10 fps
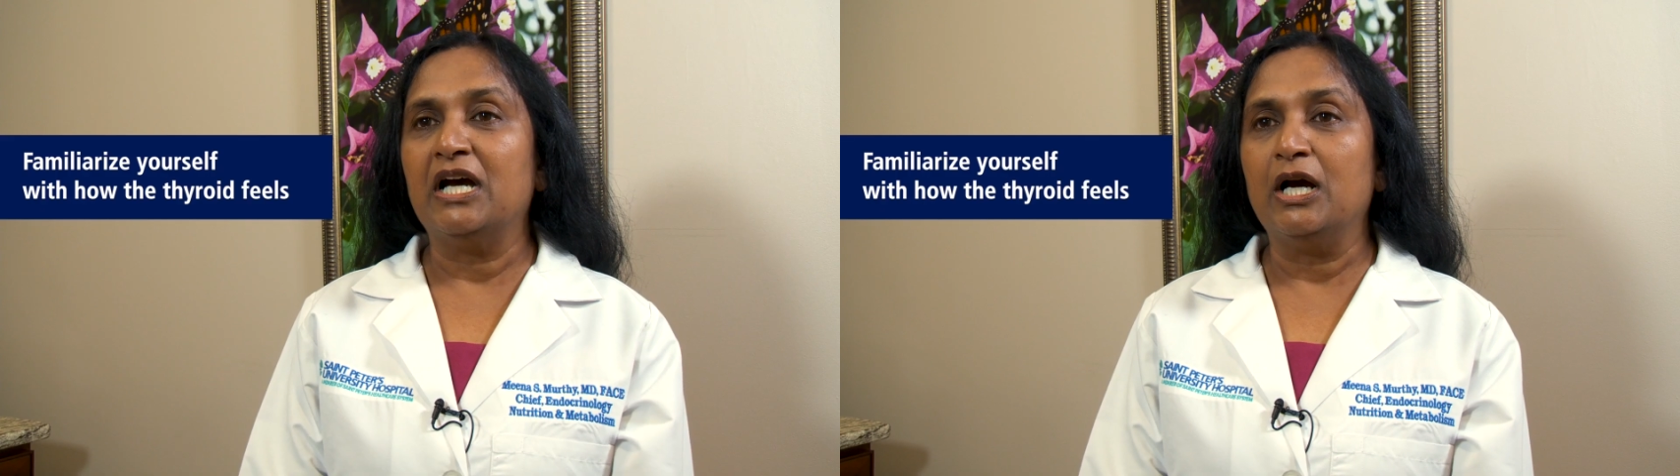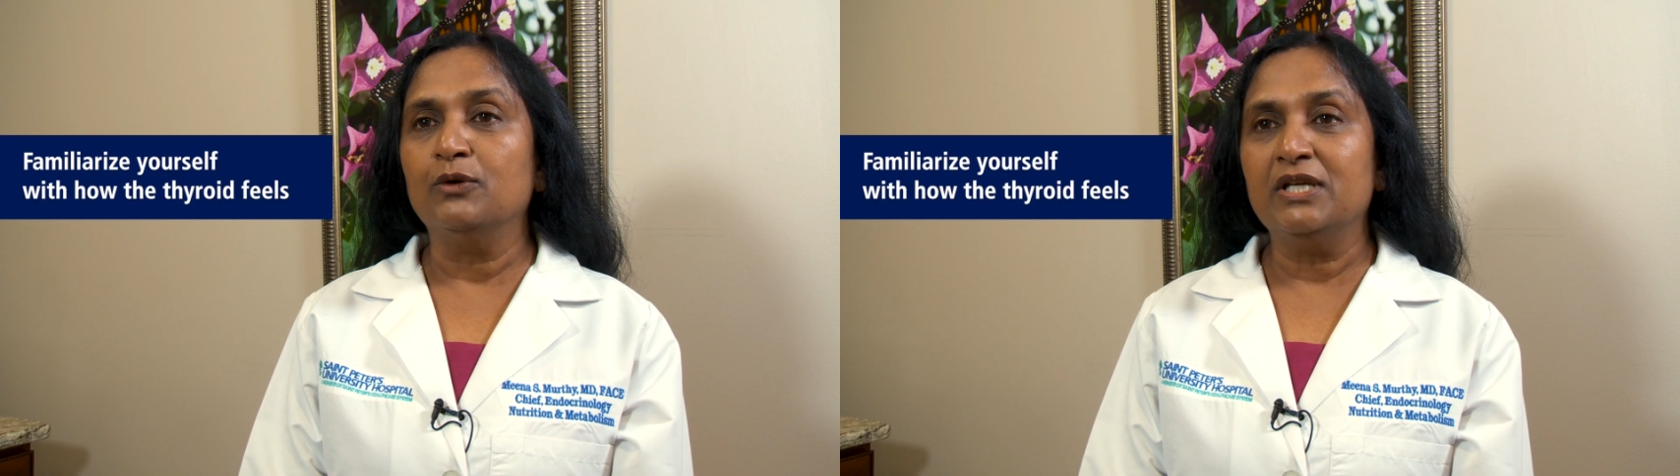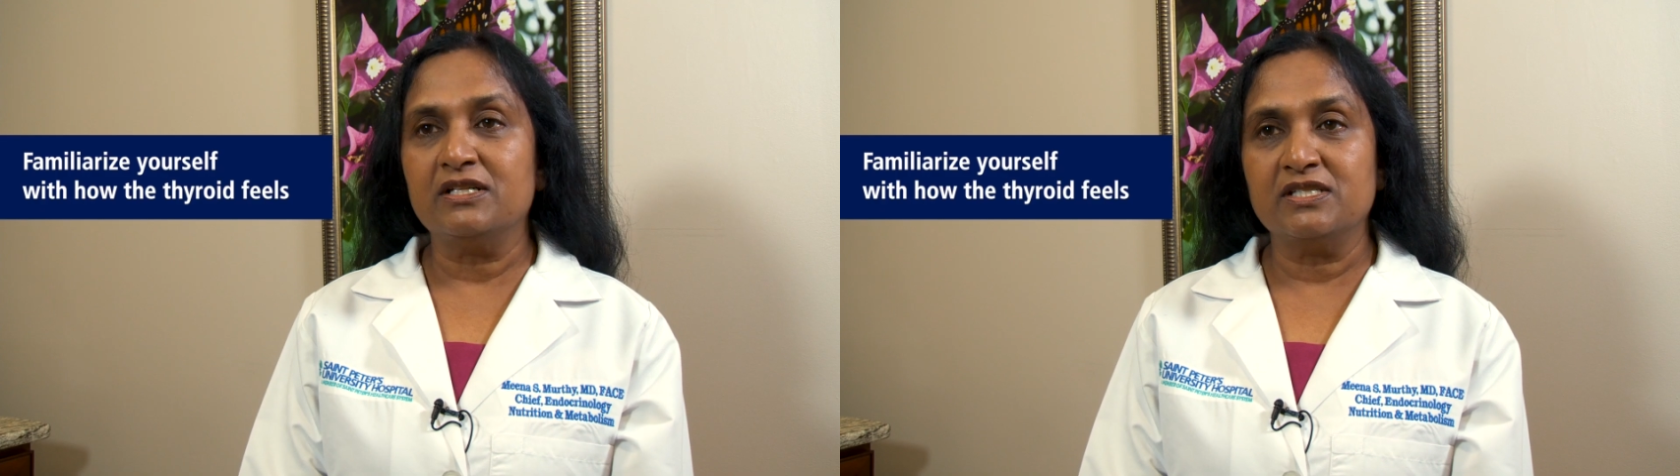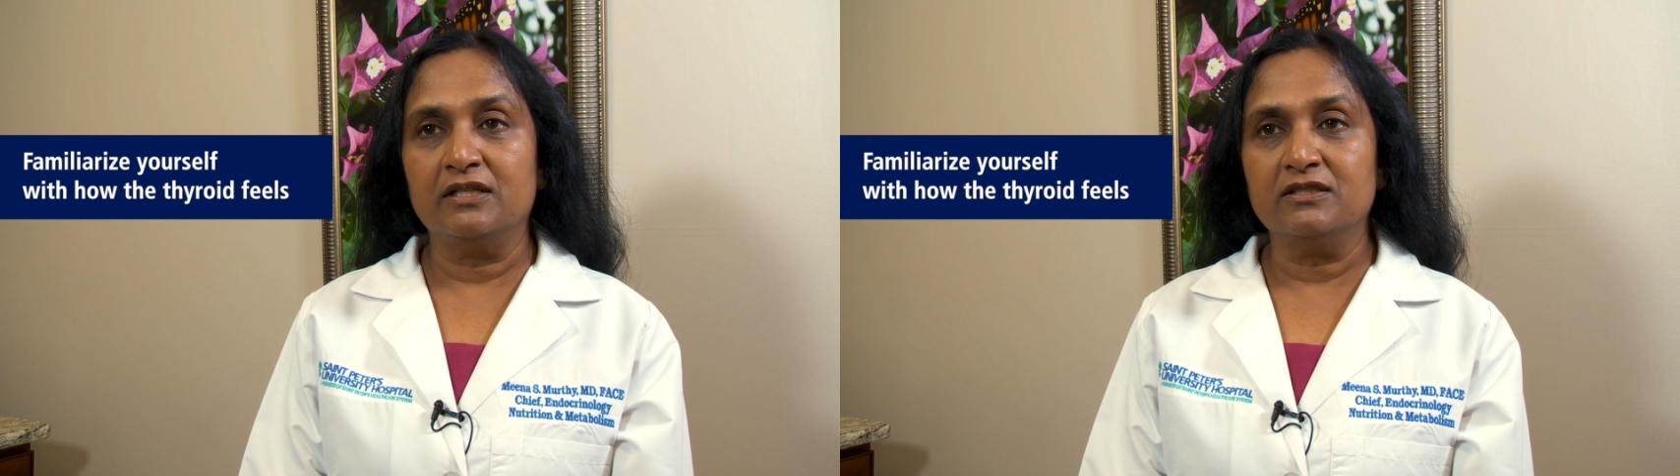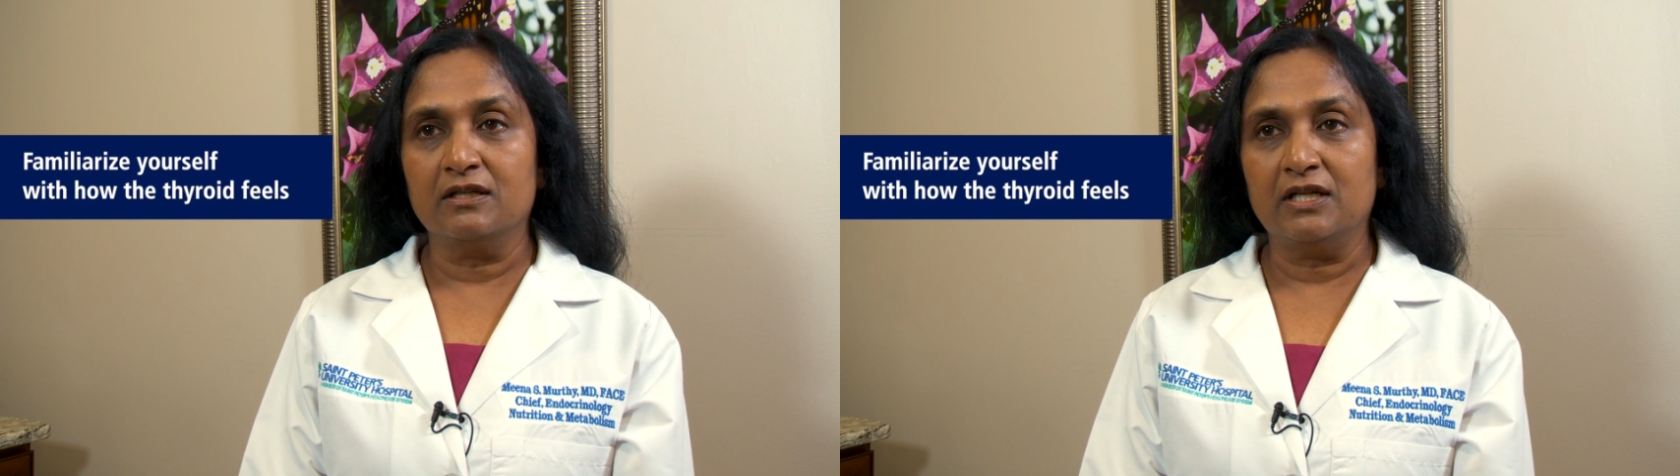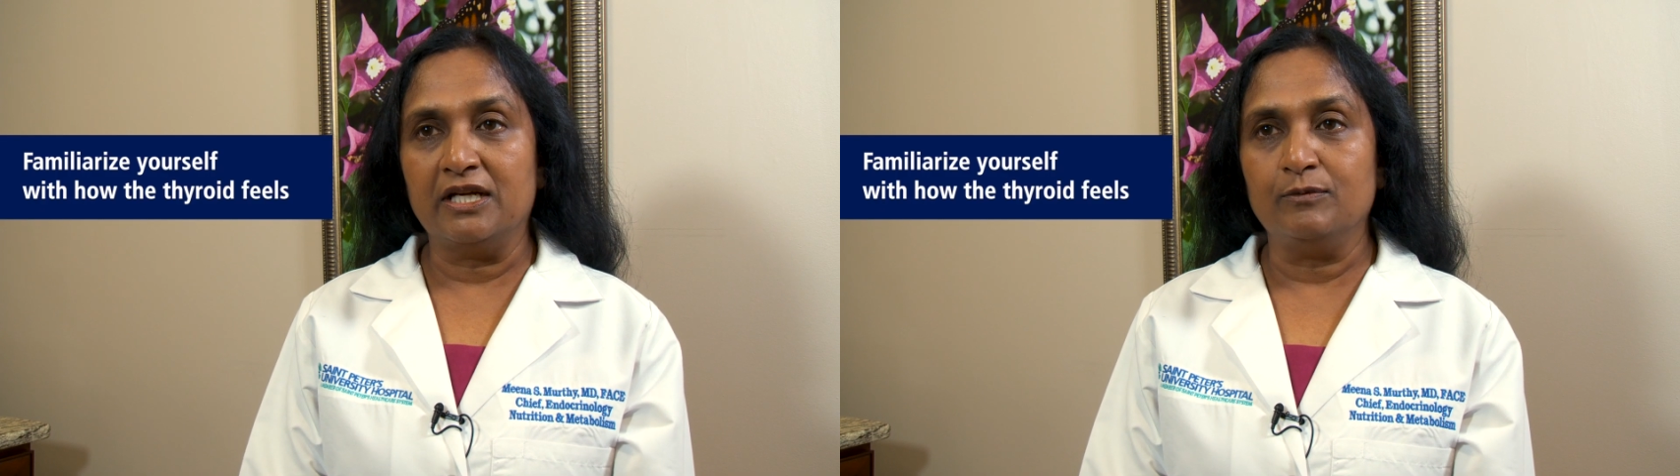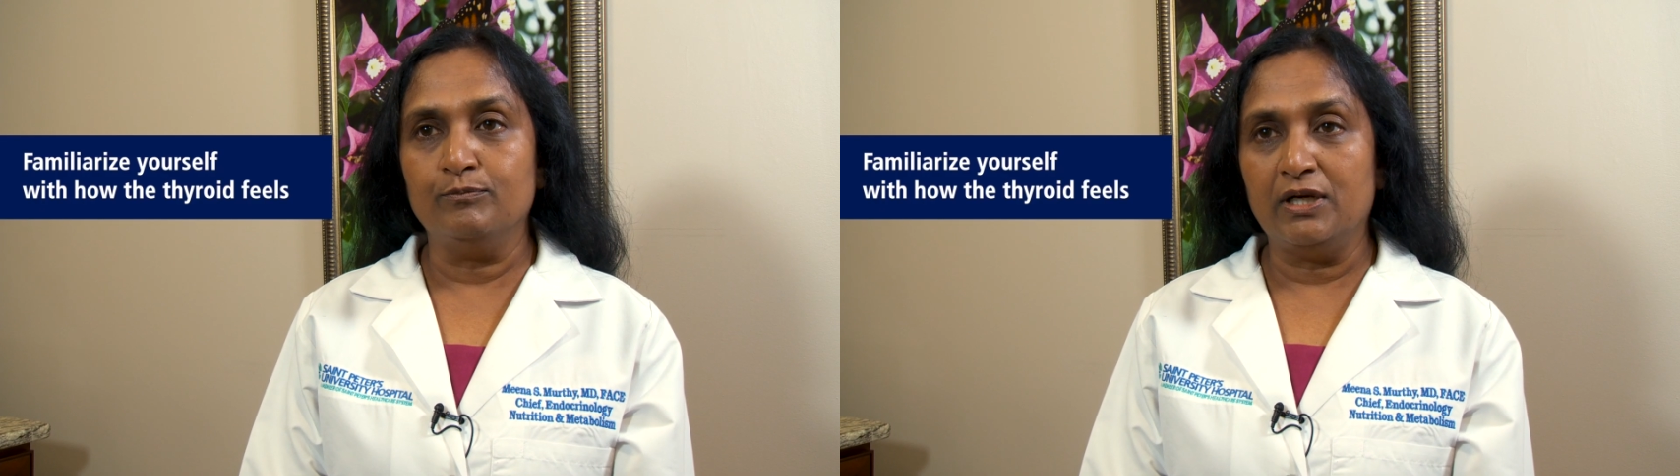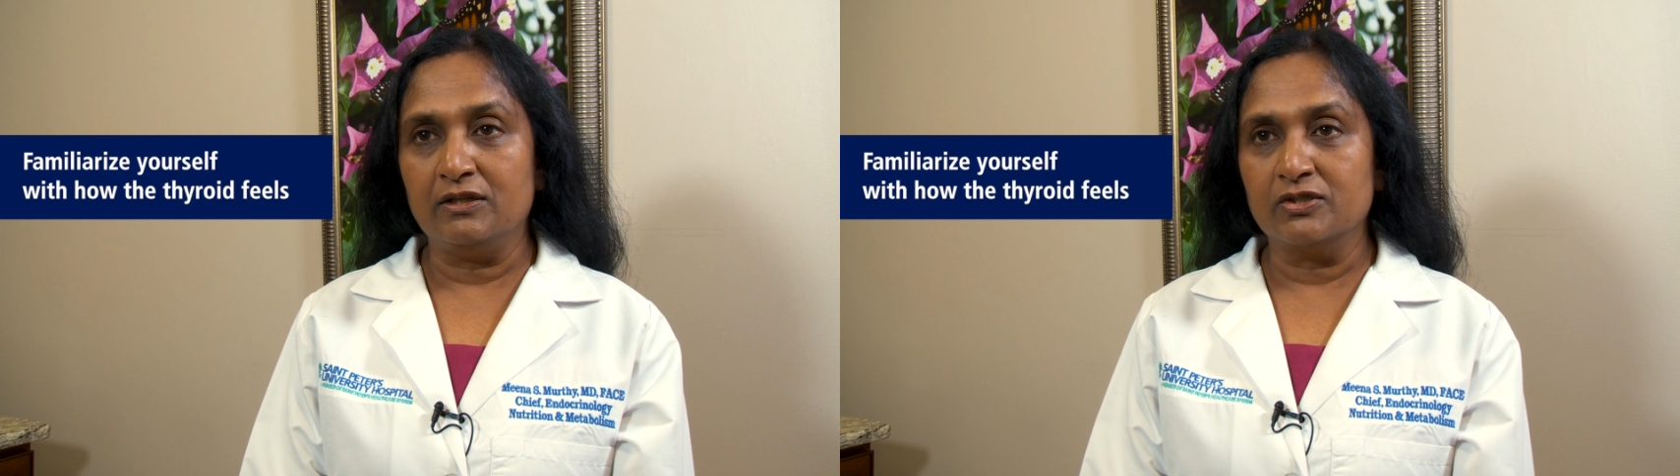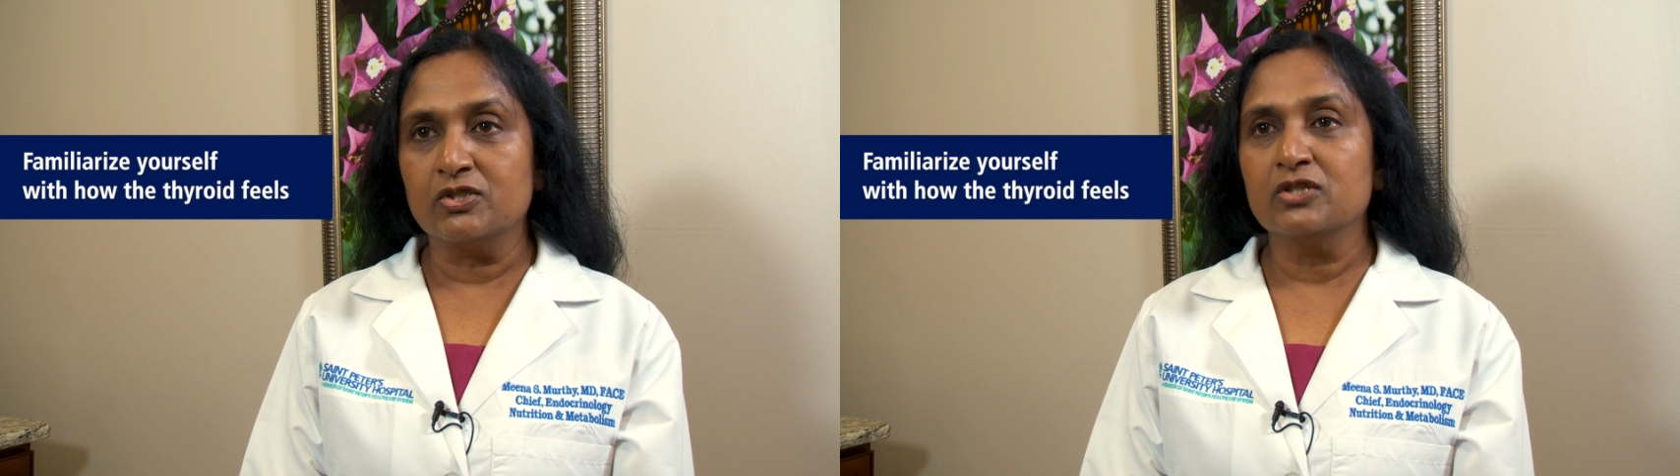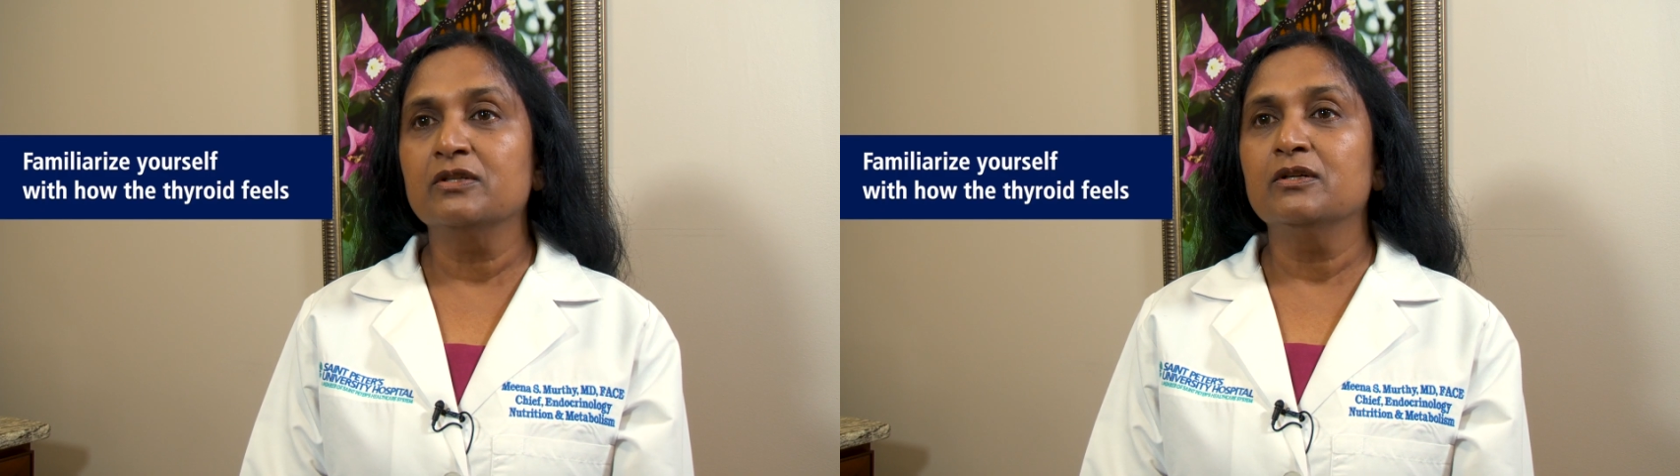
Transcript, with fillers: how that center line bulge